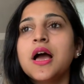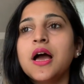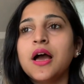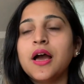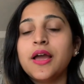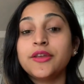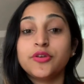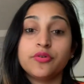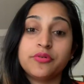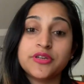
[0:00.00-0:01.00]
and
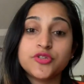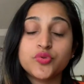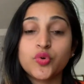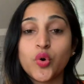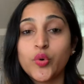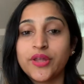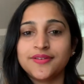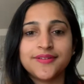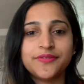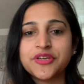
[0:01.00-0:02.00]
you're ready to go
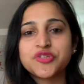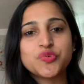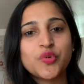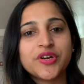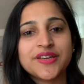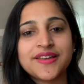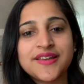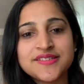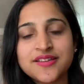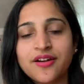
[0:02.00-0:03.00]
and then ready to work
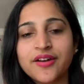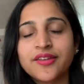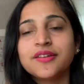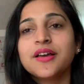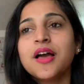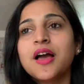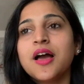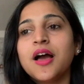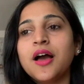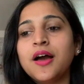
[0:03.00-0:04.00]
as an RN.
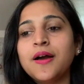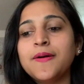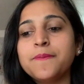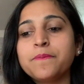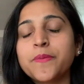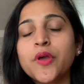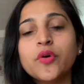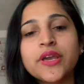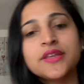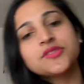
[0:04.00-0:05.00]

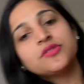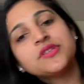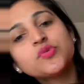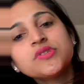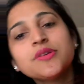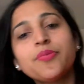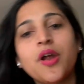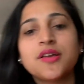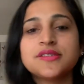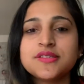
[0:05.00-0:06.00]
Okay, so this was the
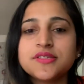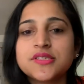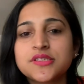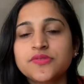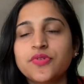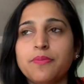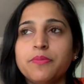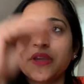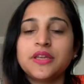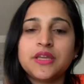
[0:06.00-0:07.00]
process from
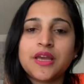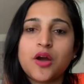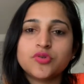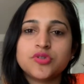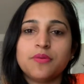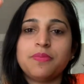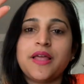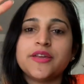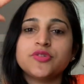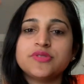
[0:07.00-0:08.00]
beginning, how to
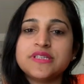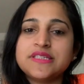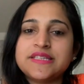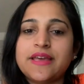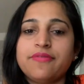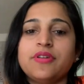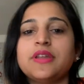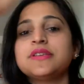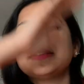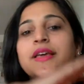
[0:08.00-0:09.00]
apply to
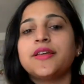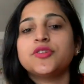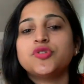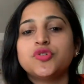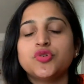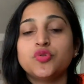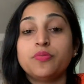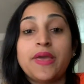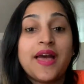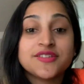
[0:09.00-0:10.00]
CGFNS and to
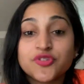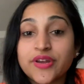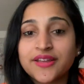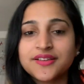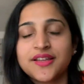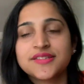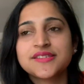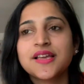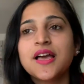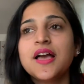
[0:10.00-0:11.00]
pass your NCLEX.